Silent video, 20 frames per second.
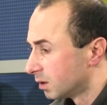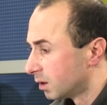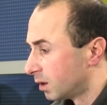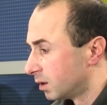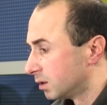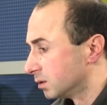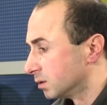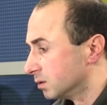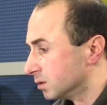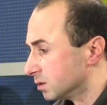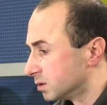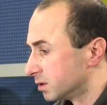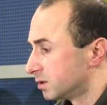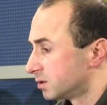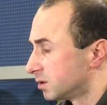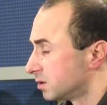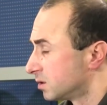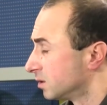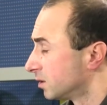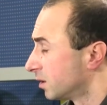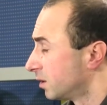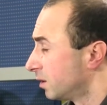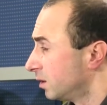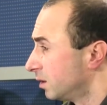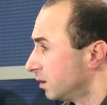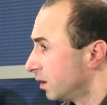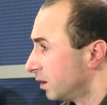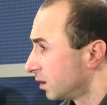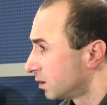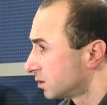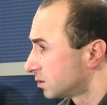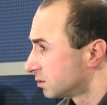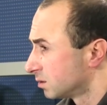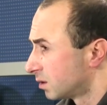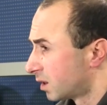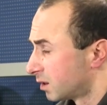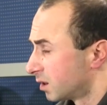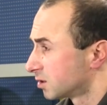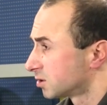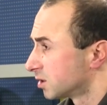and this is entirely
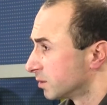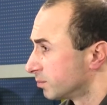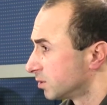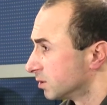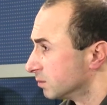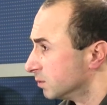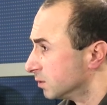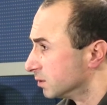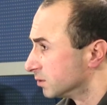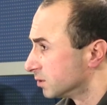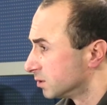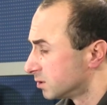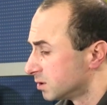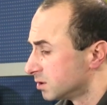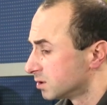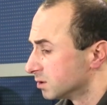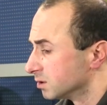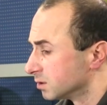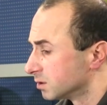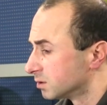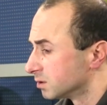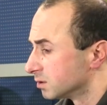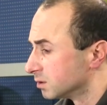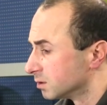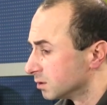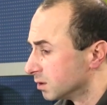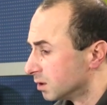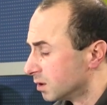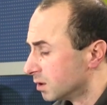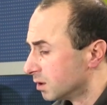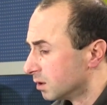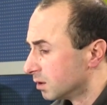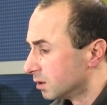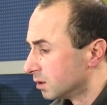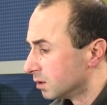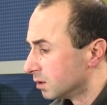unacceptable. This is not a